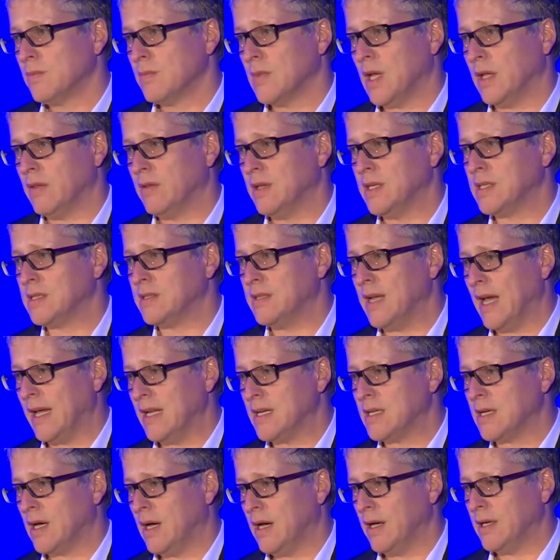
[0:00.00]
and this
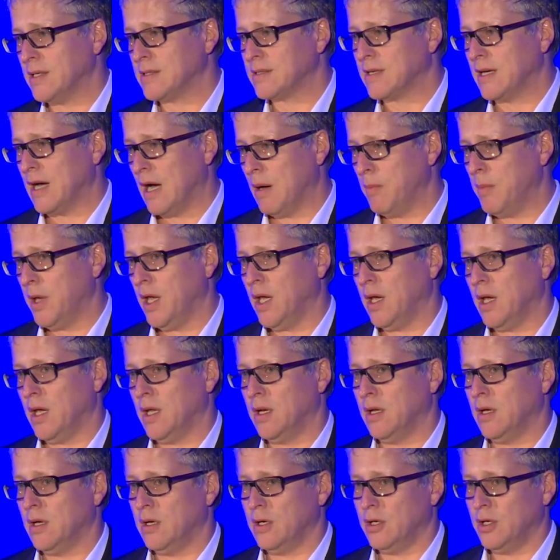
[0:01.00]
data is coming
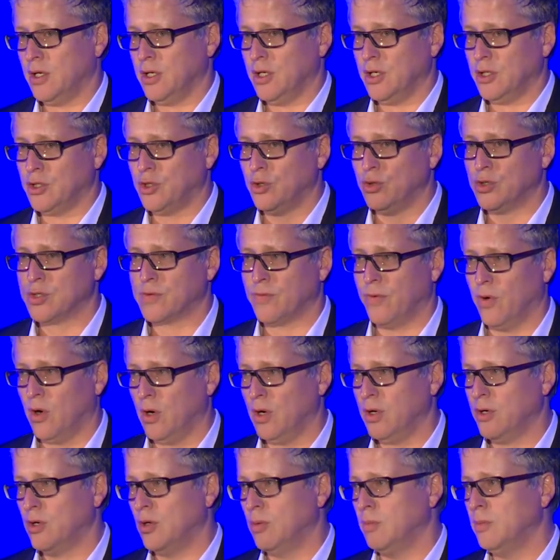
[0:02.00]
in a, in a huge
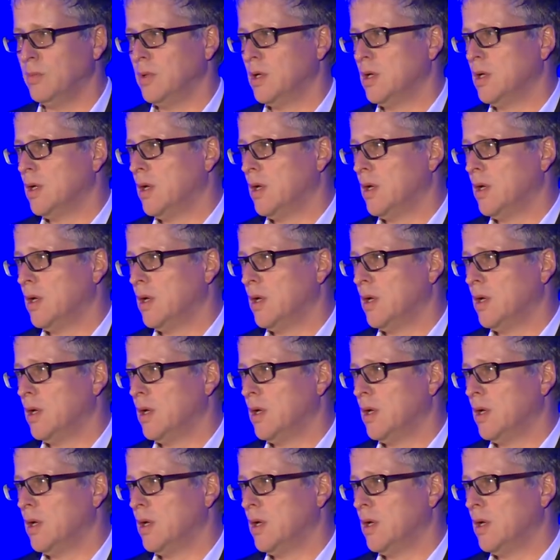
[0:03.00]
volume